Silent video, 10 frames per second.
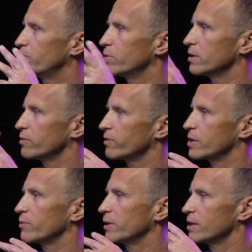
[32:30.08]
pretty
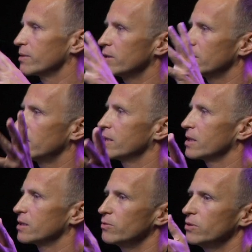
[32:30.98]
frustrated, someone tells
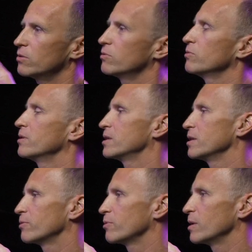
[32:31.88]
us, you need to do this
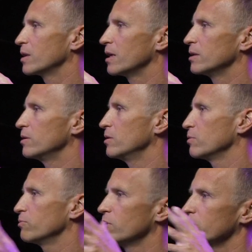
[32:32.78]
incrementally, you need
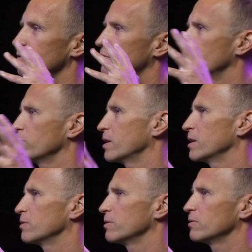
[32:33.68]
to work
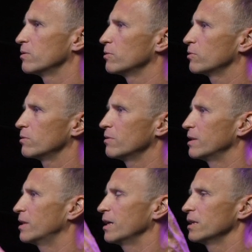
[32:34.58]
together
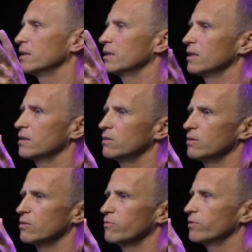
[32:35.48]
daily, and
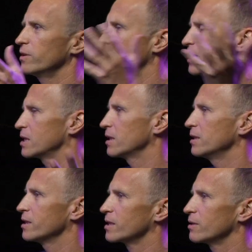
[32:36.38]
for the last 10
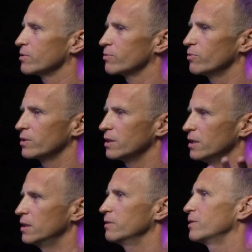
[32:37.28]
years I was working
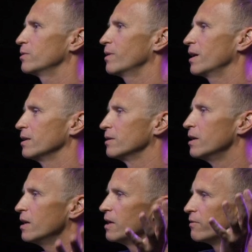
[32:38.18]
individually,
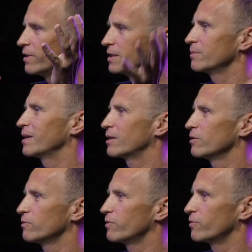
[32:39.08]
writing my
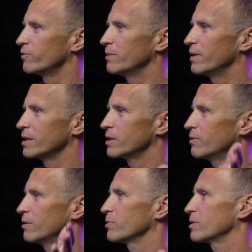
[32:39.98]
code for 3 months. No
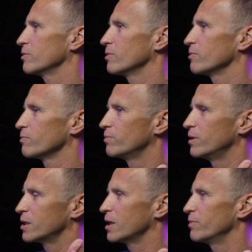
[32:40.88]
one was
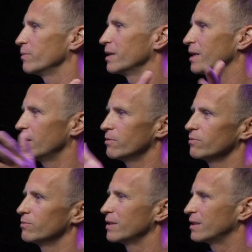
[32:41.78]
disturbing me.
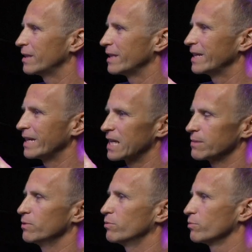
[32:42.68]
Now they
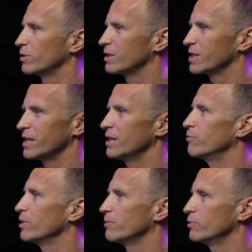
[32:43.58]
ask me to say
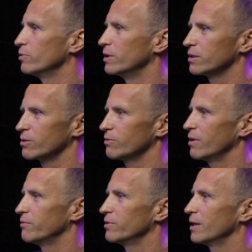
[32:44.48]
what I'm doing,
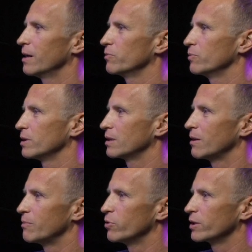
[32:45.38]
so every day
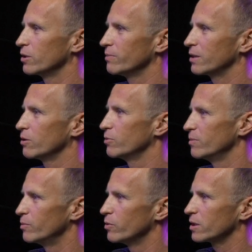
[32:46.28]
I'm working on my code,
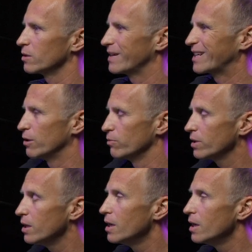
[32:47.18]
will be working on my code.